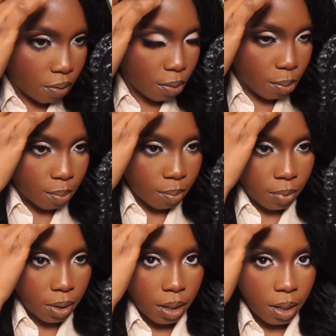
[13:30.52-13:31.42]
From
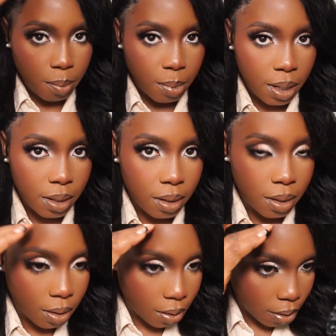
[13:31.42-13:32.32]
the headband,
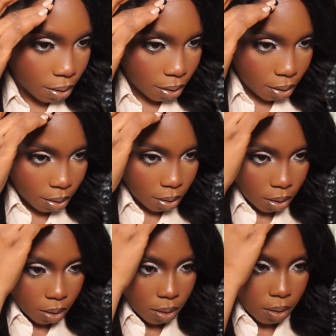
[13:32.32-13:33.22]

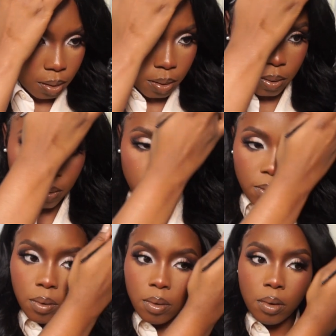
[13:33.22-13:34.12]
the
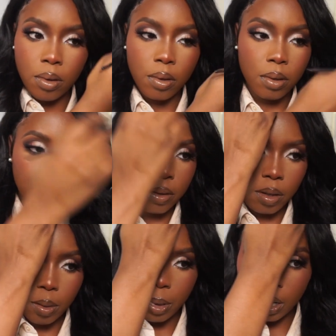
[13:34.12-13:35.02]

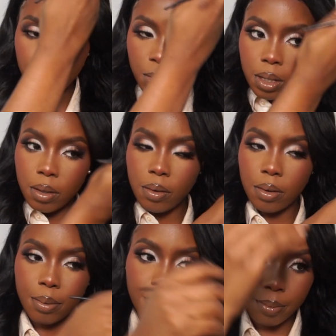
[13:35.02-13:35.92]
tape had placed.
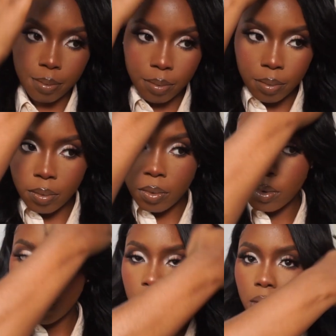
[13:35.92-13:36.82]

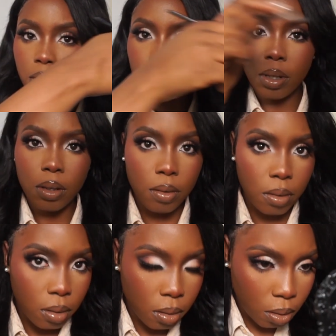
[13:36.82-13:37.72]
That's where
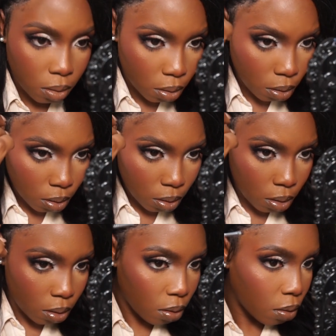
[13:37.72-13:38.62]
this
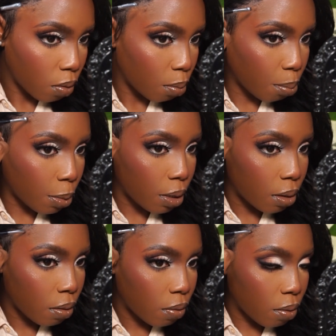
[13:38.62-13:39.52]
band
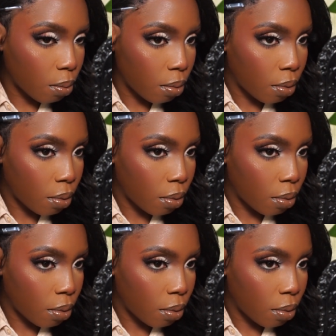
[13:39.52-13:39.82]
is from.